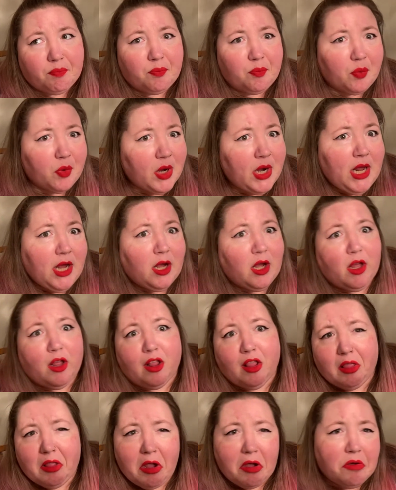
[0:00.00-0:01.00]
pretty
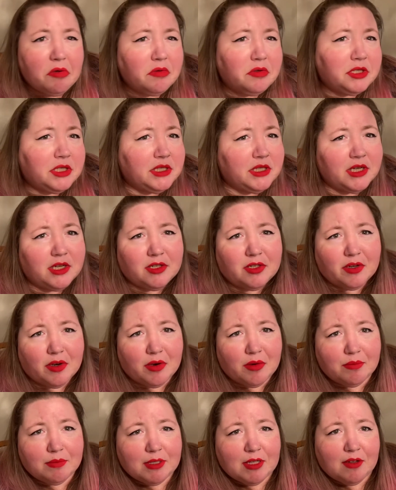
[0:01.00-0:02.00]
close in
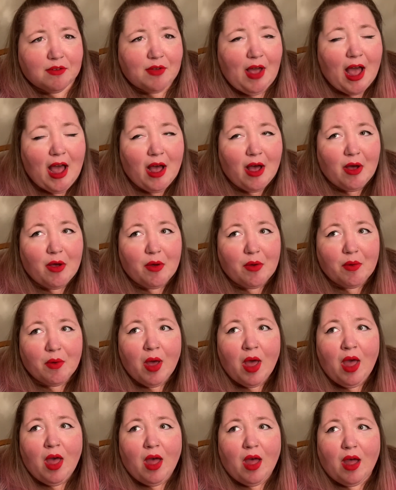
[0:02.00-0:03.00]
terms of how
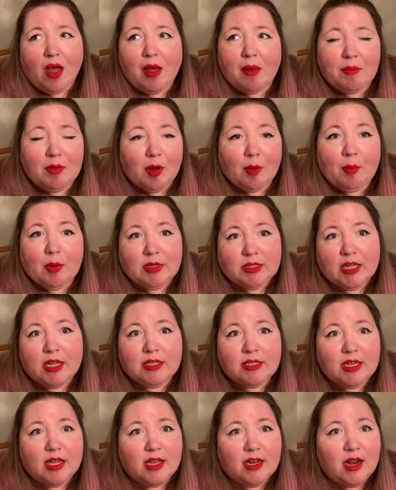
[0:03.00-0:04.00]
they're
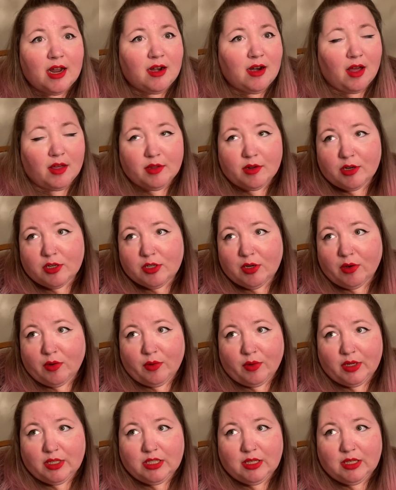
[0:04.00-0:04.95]
presented, and others are going to